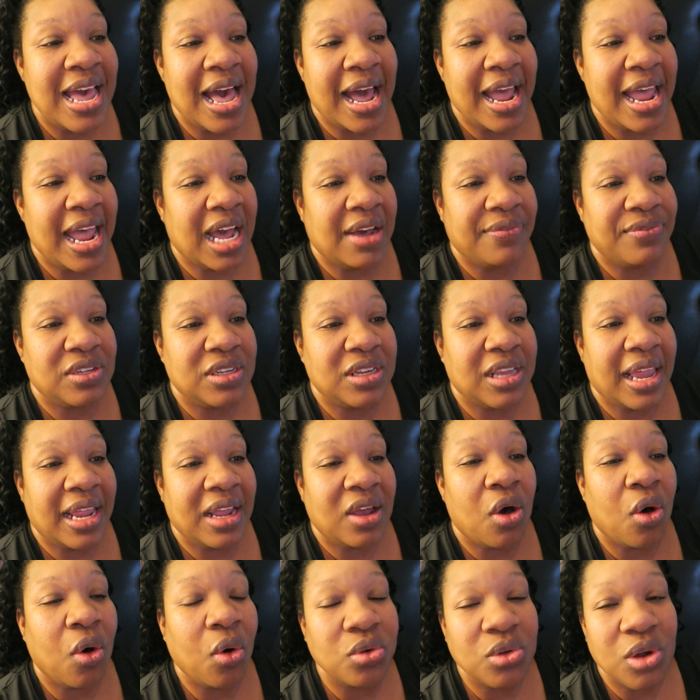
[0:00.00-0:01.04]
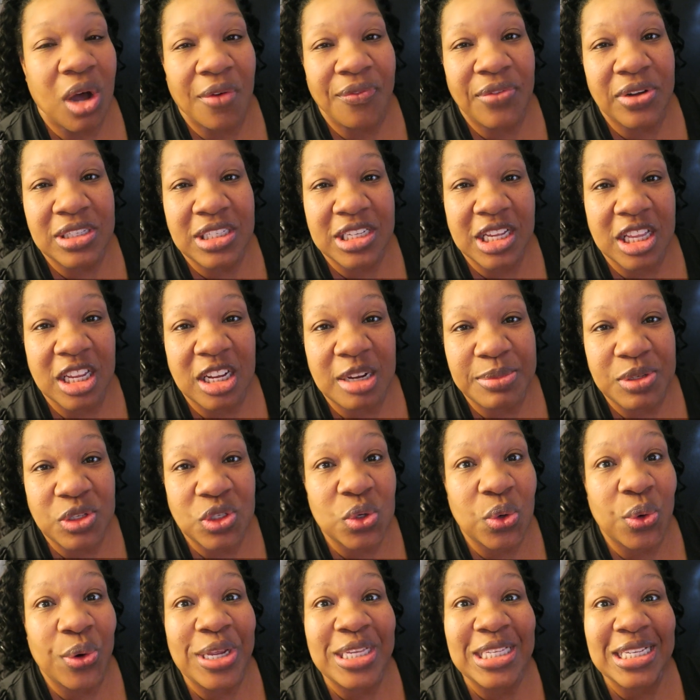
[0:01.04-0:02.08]
I have to like hold off on telling them
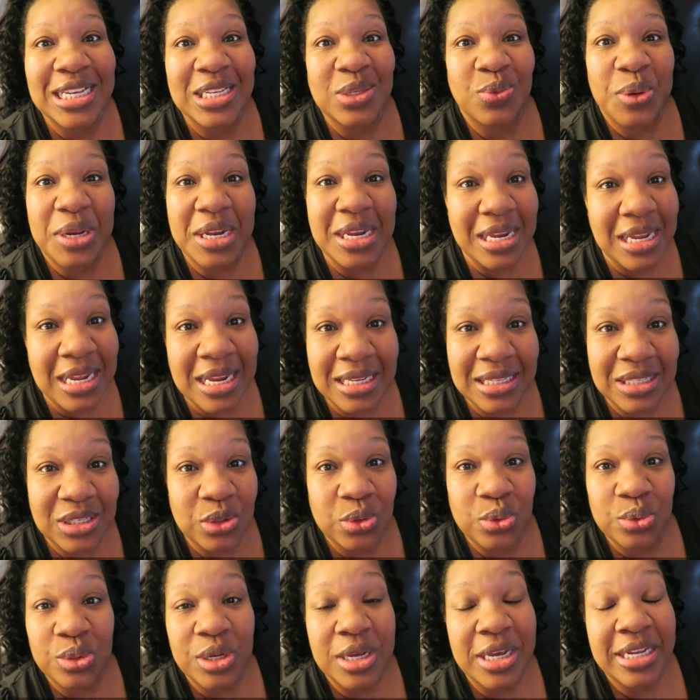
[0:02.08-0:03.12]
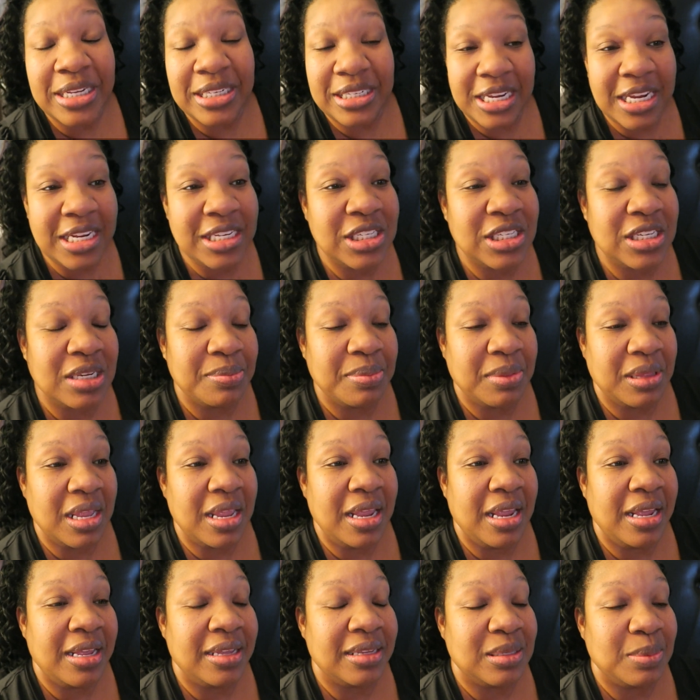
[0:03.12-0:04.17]
stories because we need to teach them
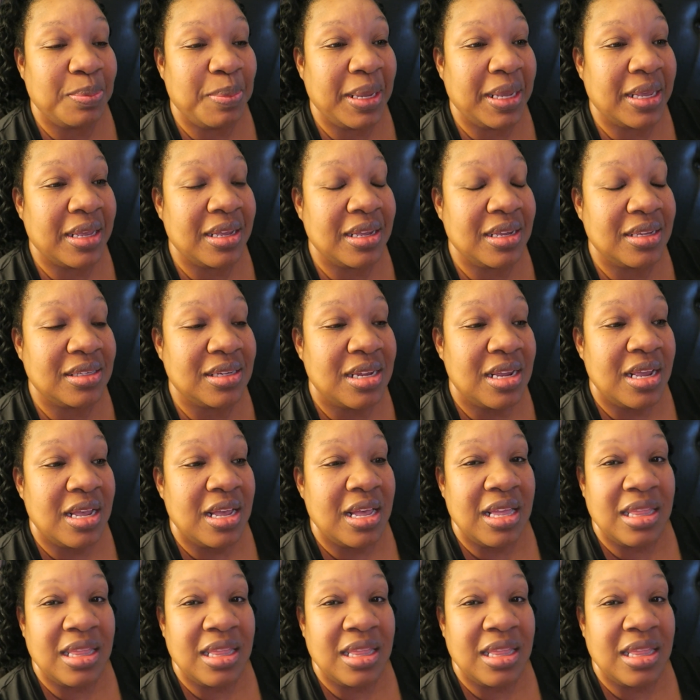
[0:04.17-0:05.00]
things because